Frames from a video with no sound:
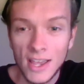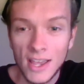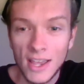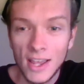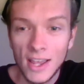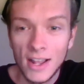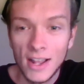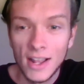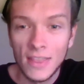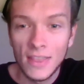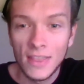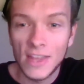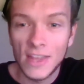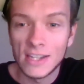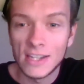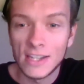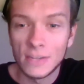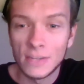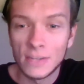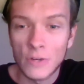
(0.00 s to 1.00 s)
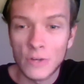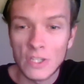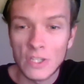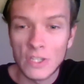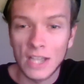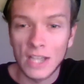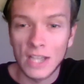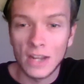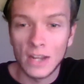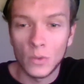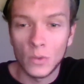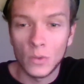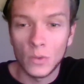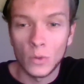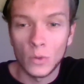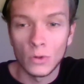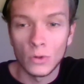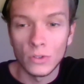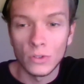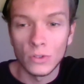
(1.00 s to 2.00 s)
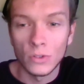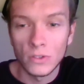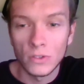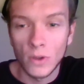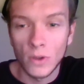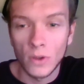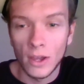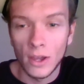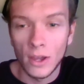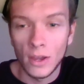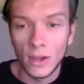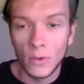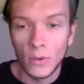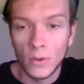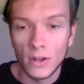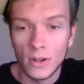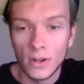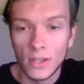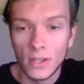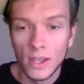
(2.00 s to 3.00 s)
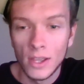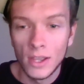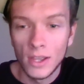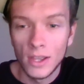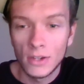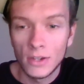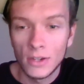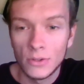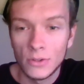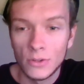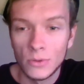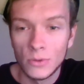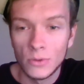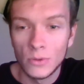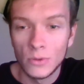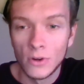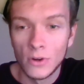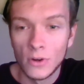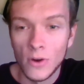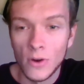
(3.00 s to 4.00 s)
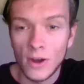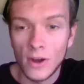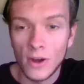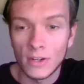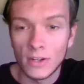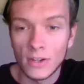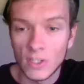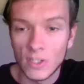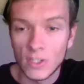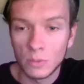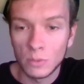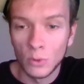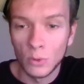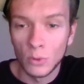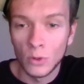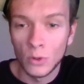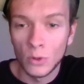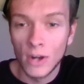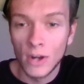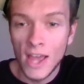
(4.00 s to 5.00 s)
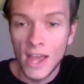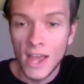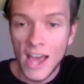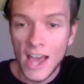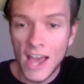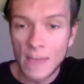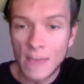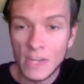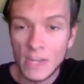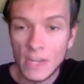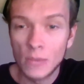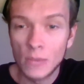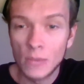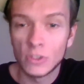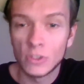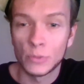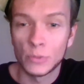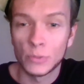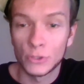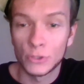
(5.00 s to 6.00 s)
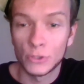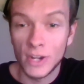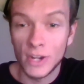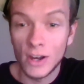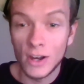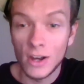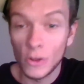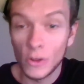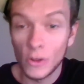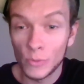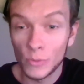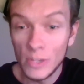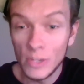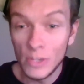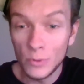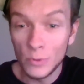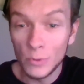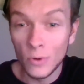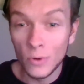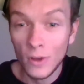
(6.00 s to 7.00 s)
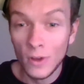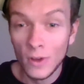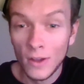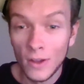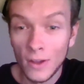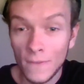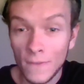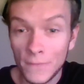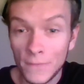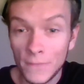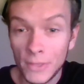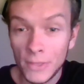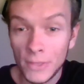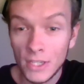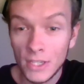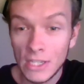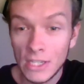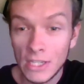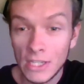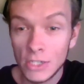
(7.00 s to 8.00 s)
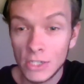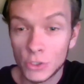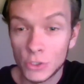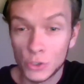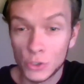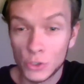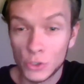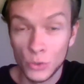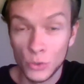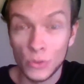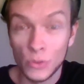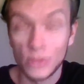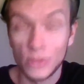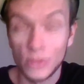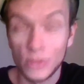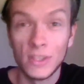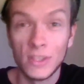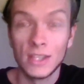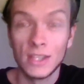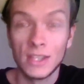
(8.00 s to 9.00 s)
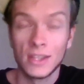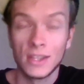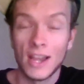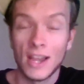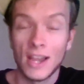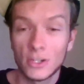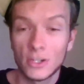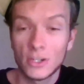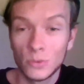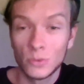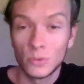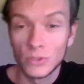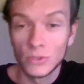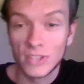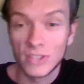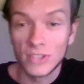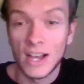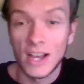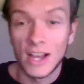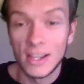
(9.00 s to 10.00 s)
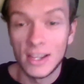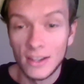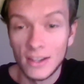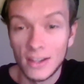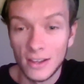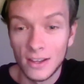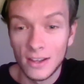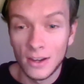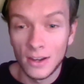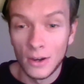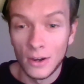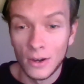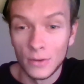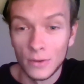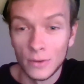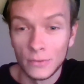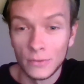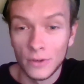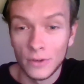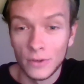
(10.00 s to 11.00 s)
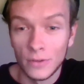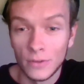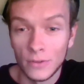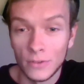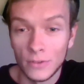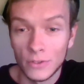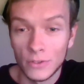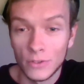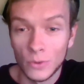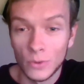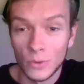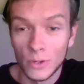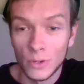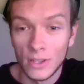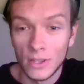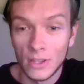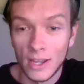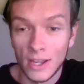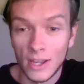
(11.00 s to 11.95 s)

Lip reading: that different side of the world. So I want to go out and explore and be able to portray to other people the truth, the actual side of the story that